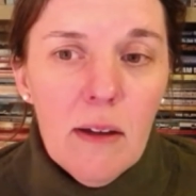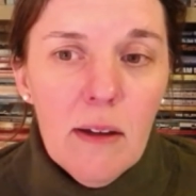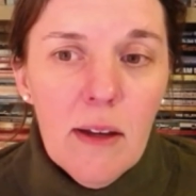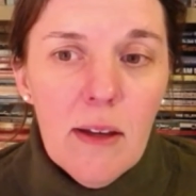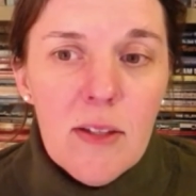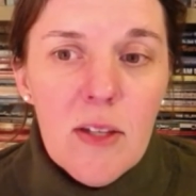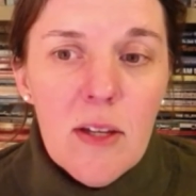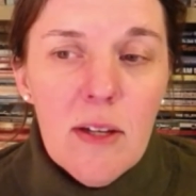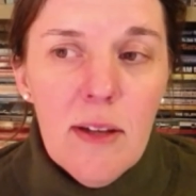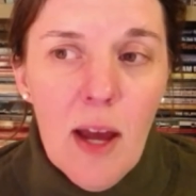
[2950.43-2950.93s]

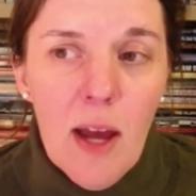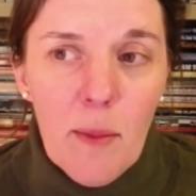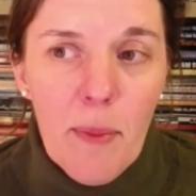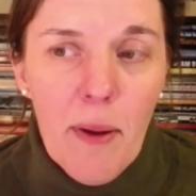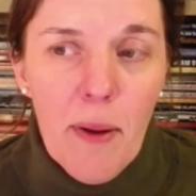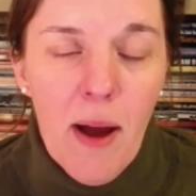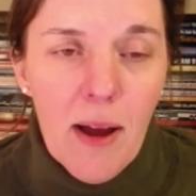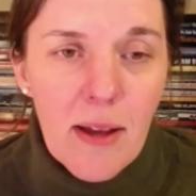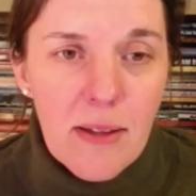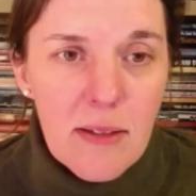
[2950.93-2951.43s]
is a net
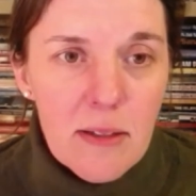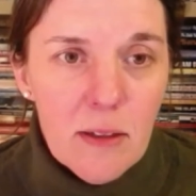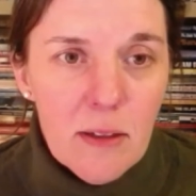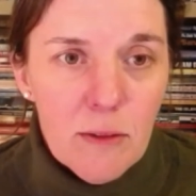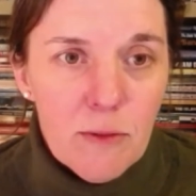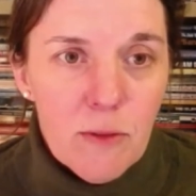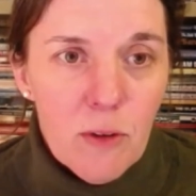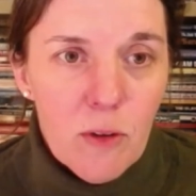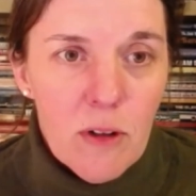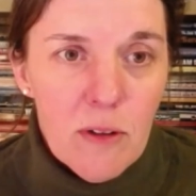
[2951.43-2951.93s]
positive
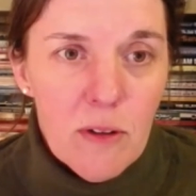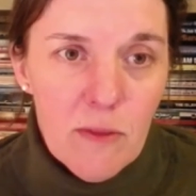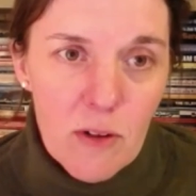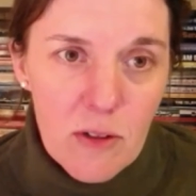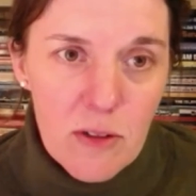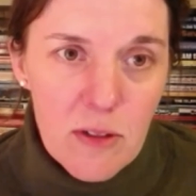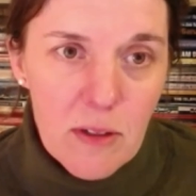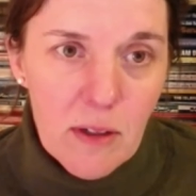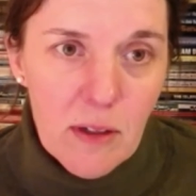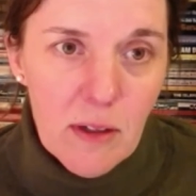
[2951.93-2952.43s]
for
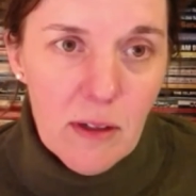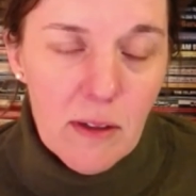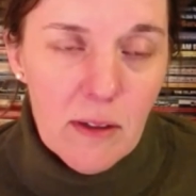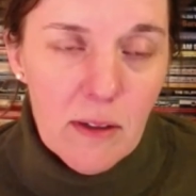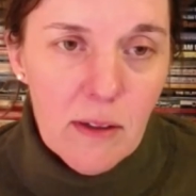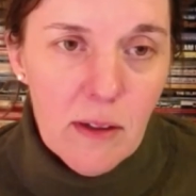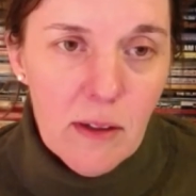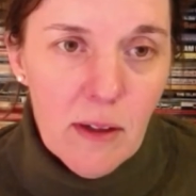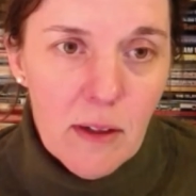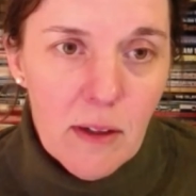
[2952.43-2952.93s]
diversity
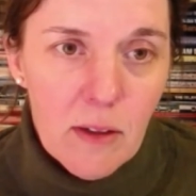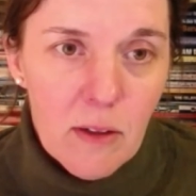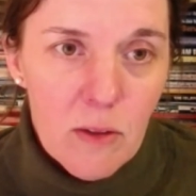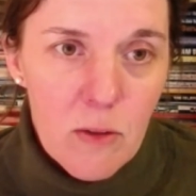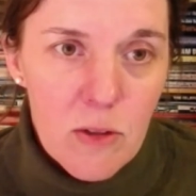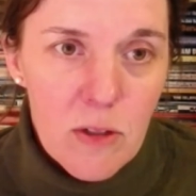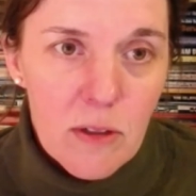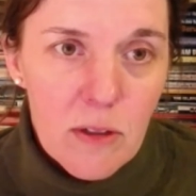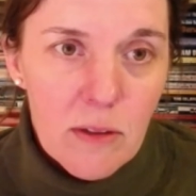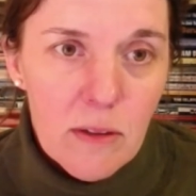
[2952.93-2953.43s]
and
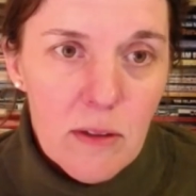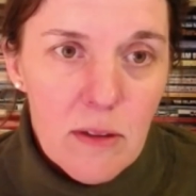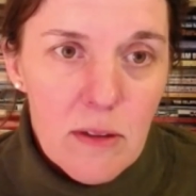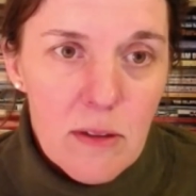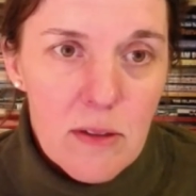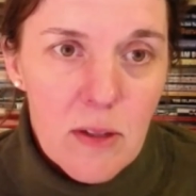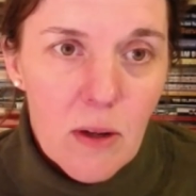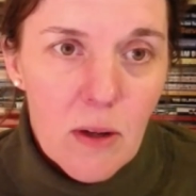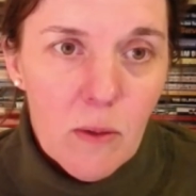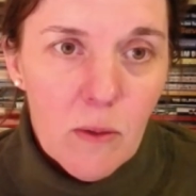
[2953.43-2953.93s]
inclusion.
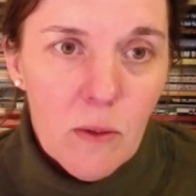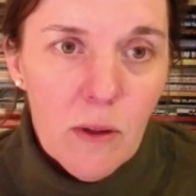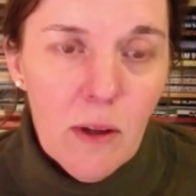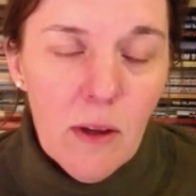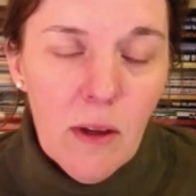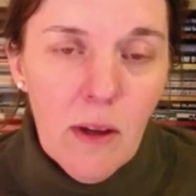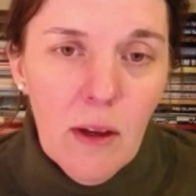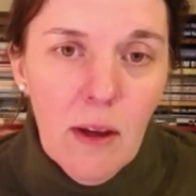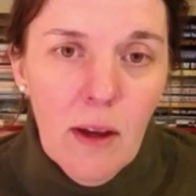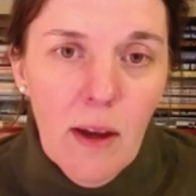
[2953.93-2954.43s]
So
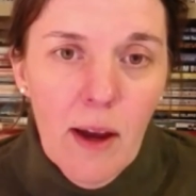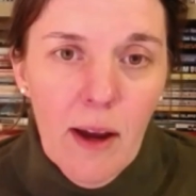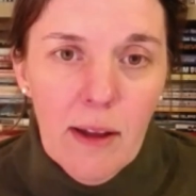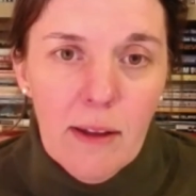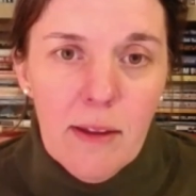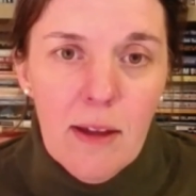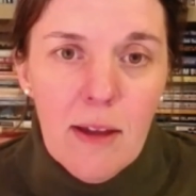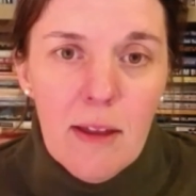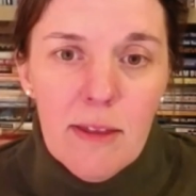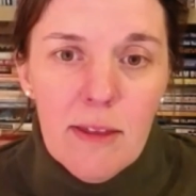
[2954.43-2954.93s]
I
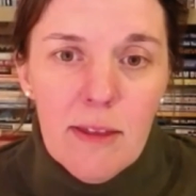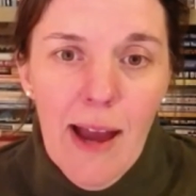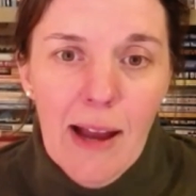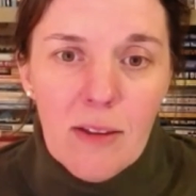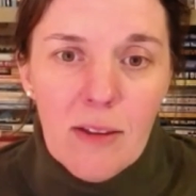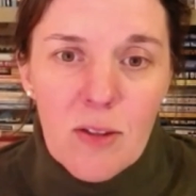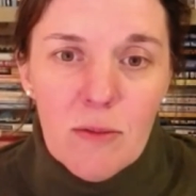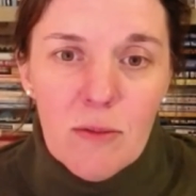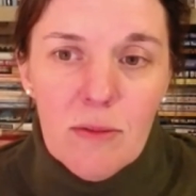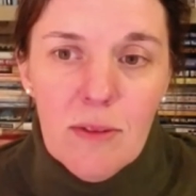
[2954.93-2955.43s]
think that
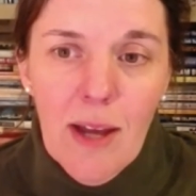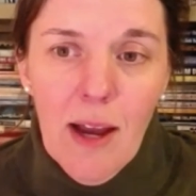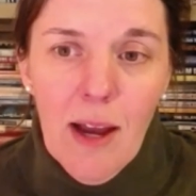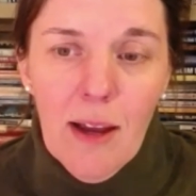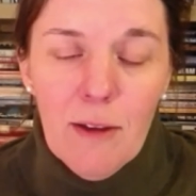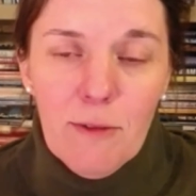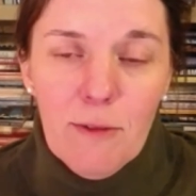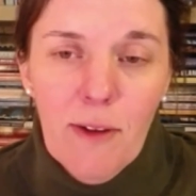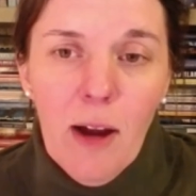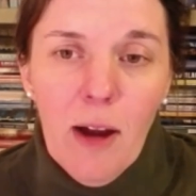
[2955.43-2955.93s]

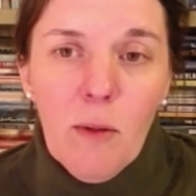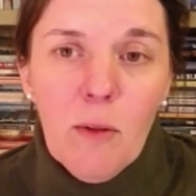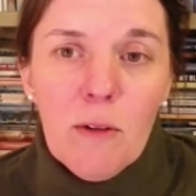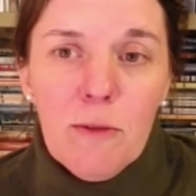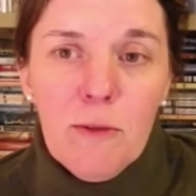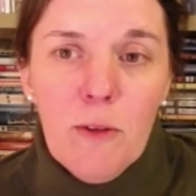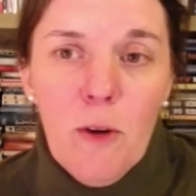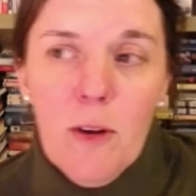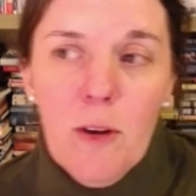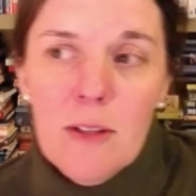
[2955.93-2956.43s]
if I were
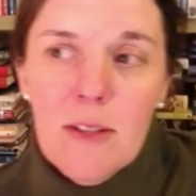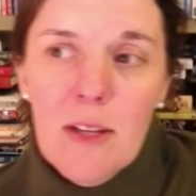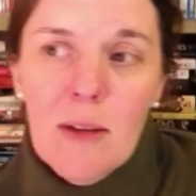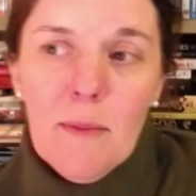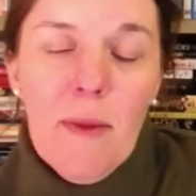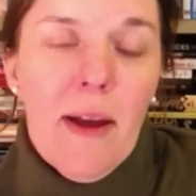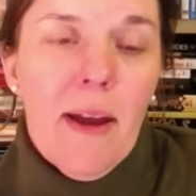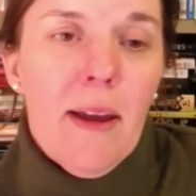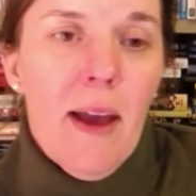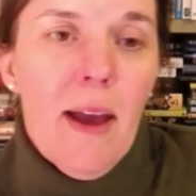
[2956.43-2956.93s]
focusing
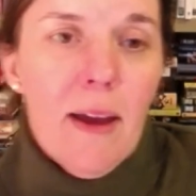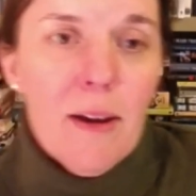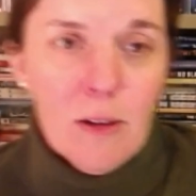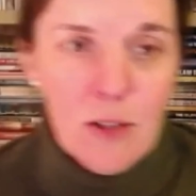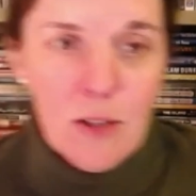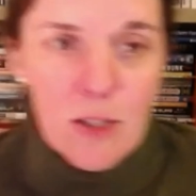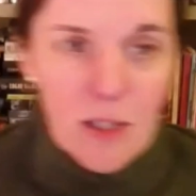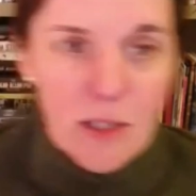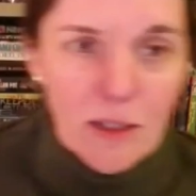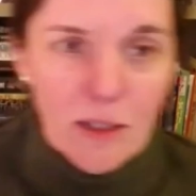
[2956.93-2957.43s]
my
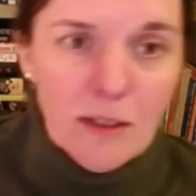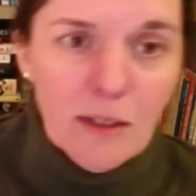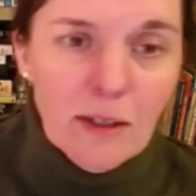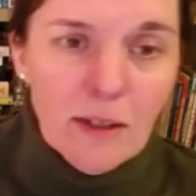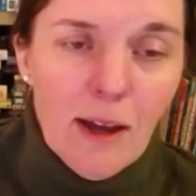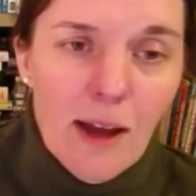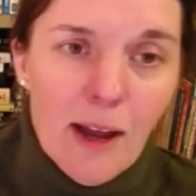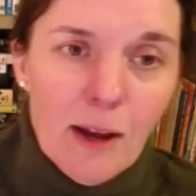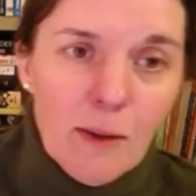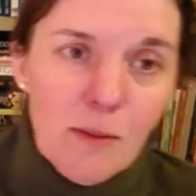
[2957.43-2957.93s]
energy,
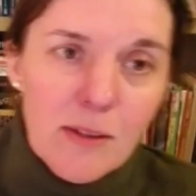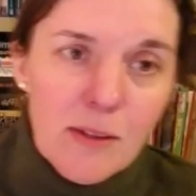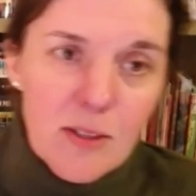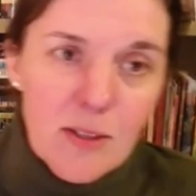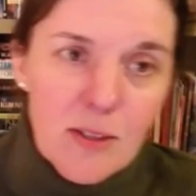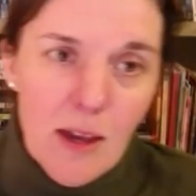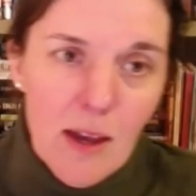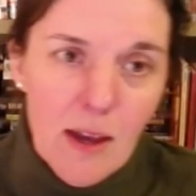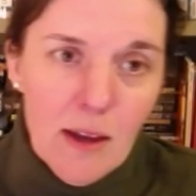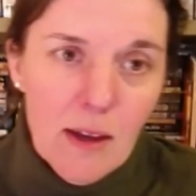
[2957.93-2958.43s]
I would
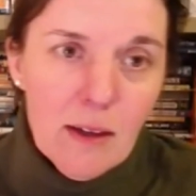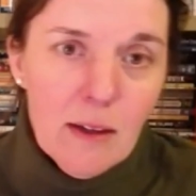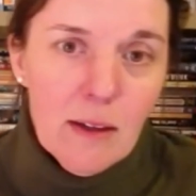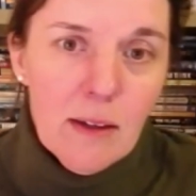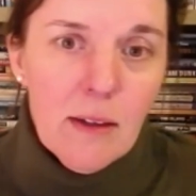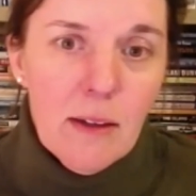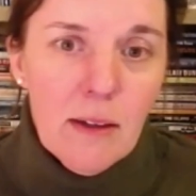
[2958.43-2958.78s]
say